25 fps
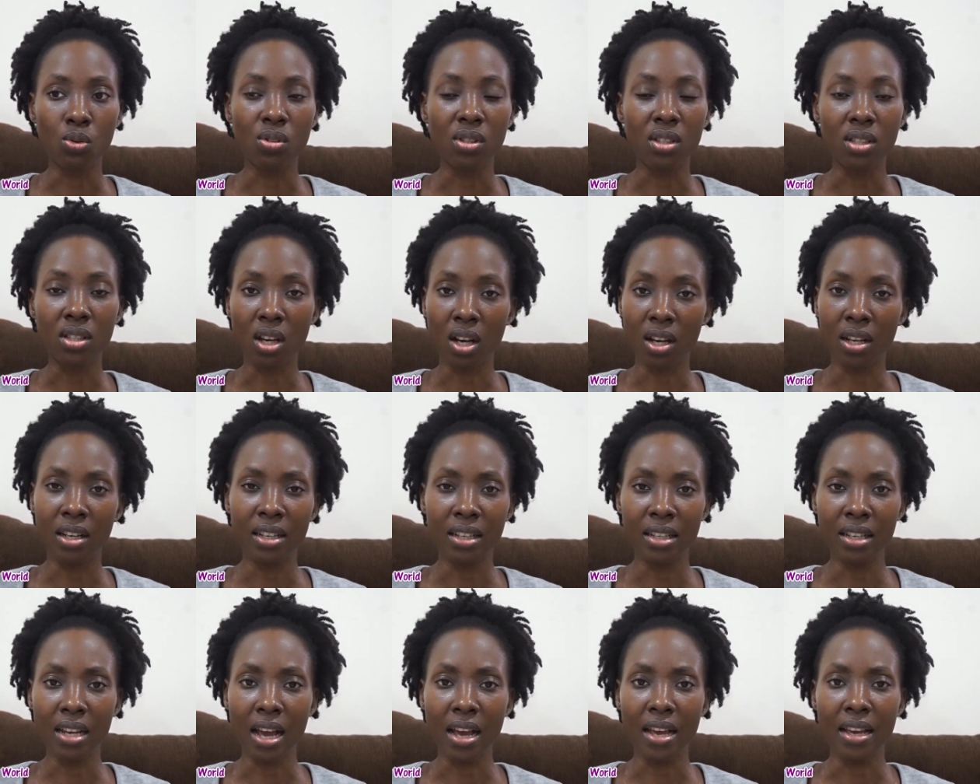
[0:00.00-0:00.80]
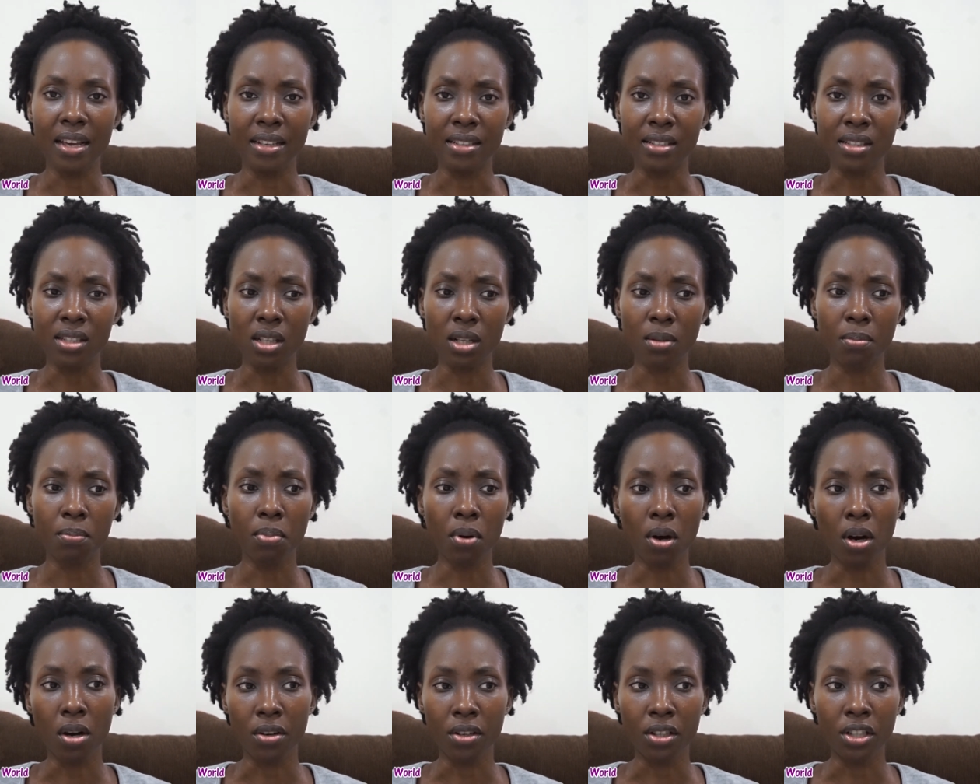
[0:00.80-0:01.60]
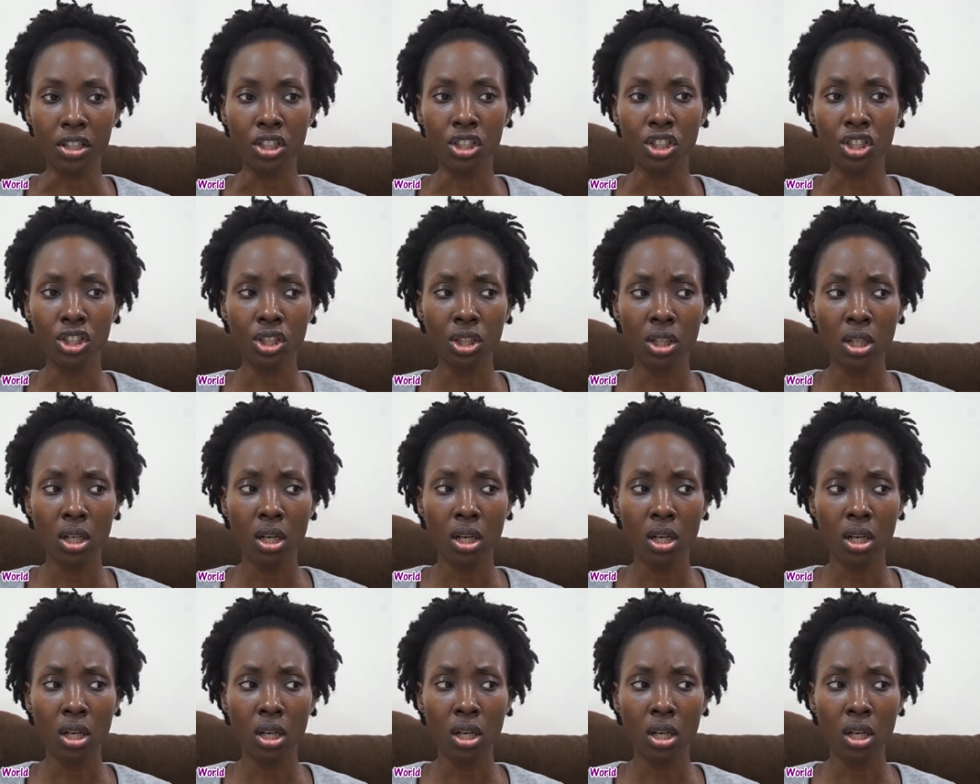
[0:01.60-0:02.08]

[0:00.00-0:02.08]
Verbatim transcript: solid i ate some orange